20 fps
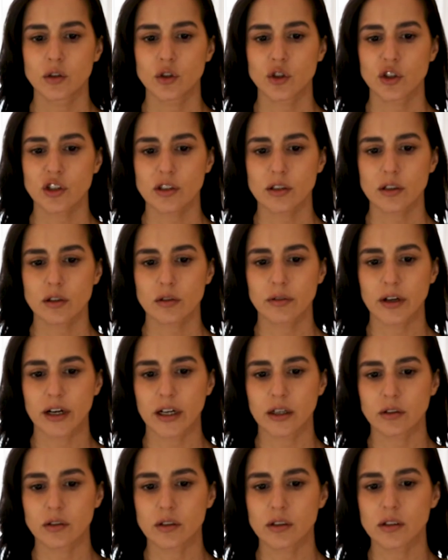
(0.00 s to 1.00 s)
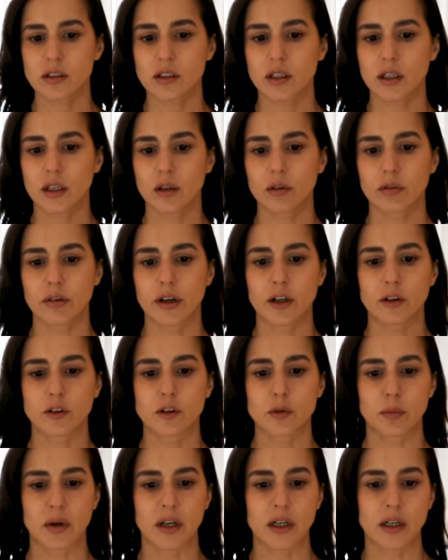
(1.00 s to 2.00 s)
just around, sitting
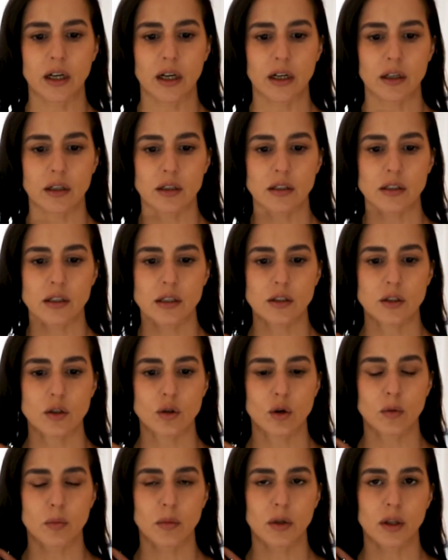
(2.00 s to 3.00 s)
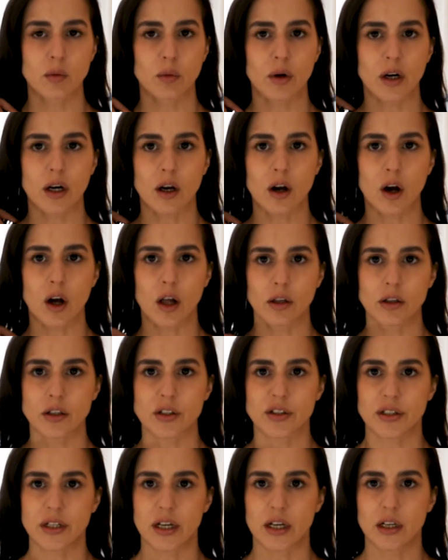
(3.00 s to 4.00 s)
around my neck, because that's normally where a collar
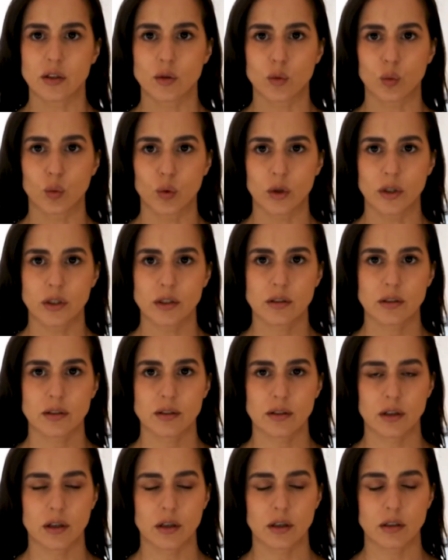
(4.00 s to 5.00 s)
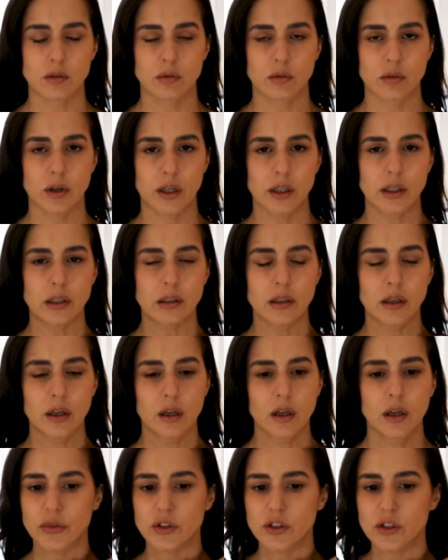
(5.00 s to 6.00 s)
stand would sit, right?
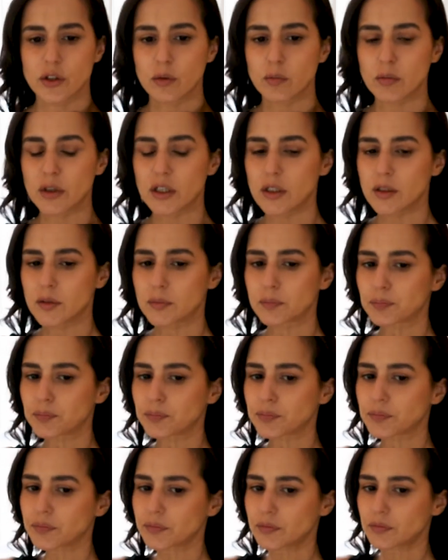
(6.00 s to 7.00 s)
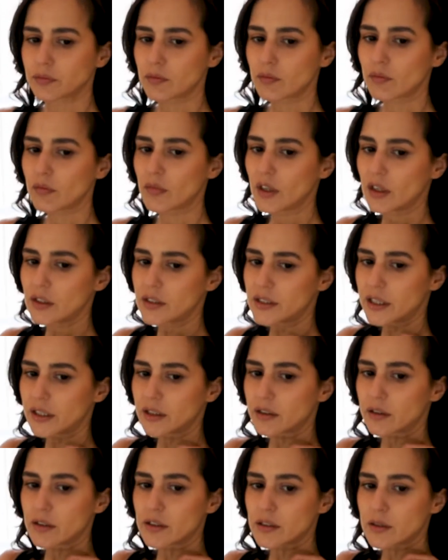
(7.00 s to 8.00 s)
So I'm gonna
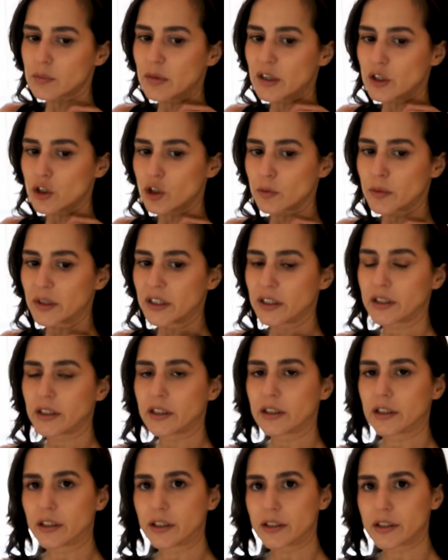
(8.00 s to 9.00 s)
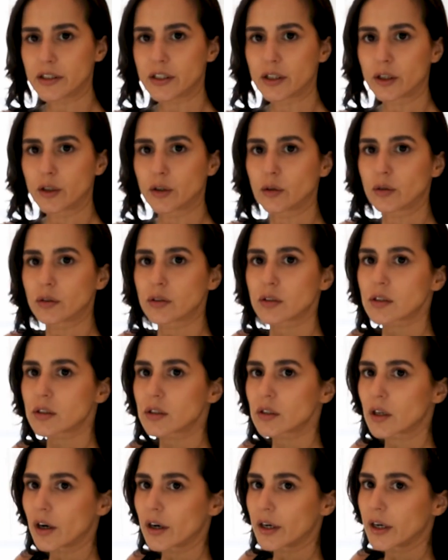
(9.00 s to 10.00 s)
take this measurement here, so
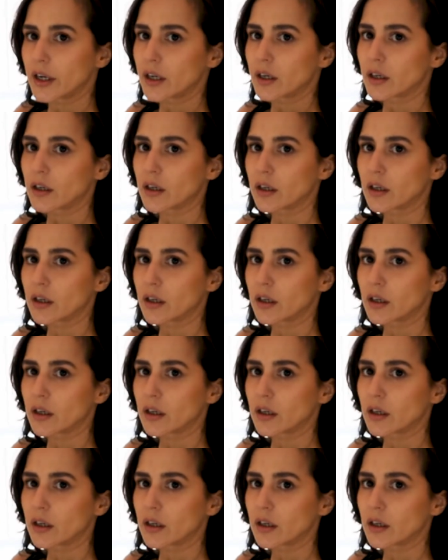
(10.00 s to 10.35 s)
starting